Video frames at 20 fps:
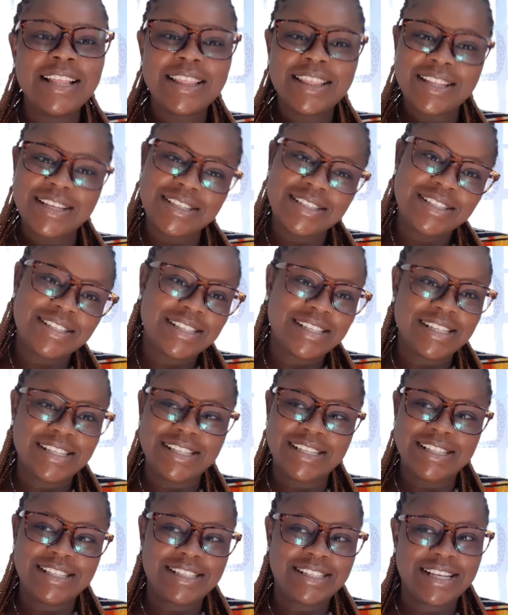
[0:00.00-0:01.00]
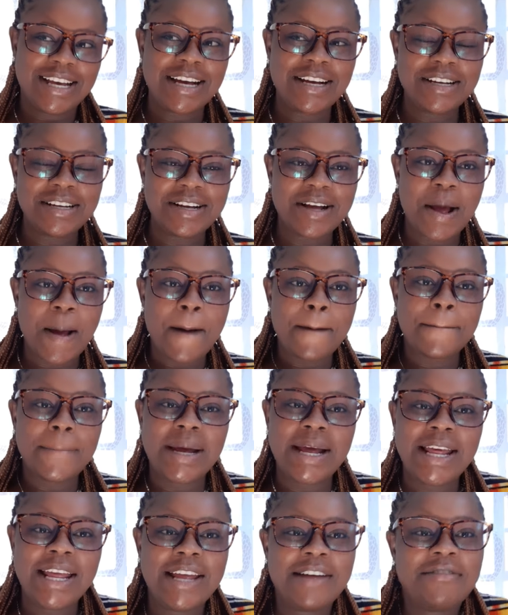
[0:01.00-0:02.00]
this is
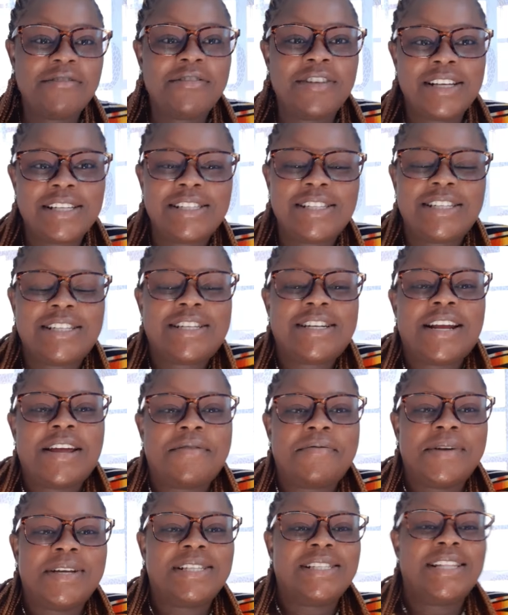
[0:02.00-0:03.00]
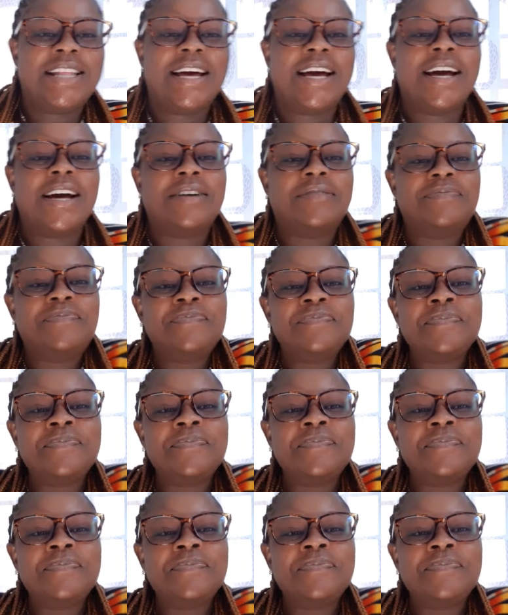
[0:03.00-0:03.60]
my first trimester